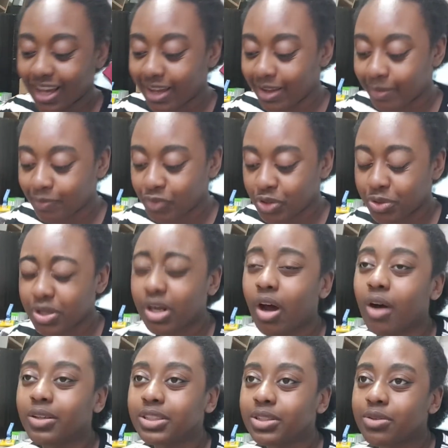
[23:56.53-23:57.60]
um, you could
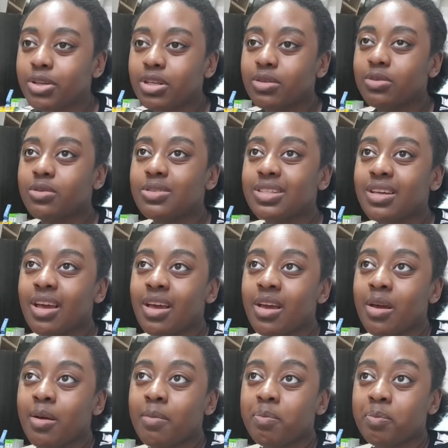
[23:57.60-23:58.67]
also use
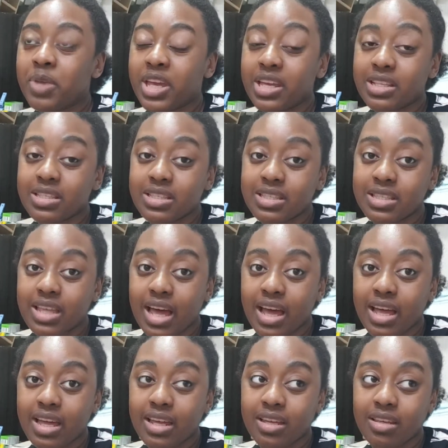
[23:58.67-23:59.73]
pins
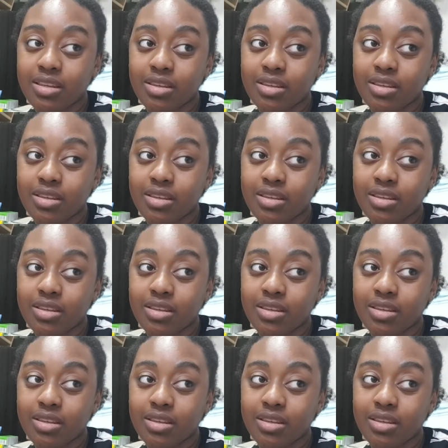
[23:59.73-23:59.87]
that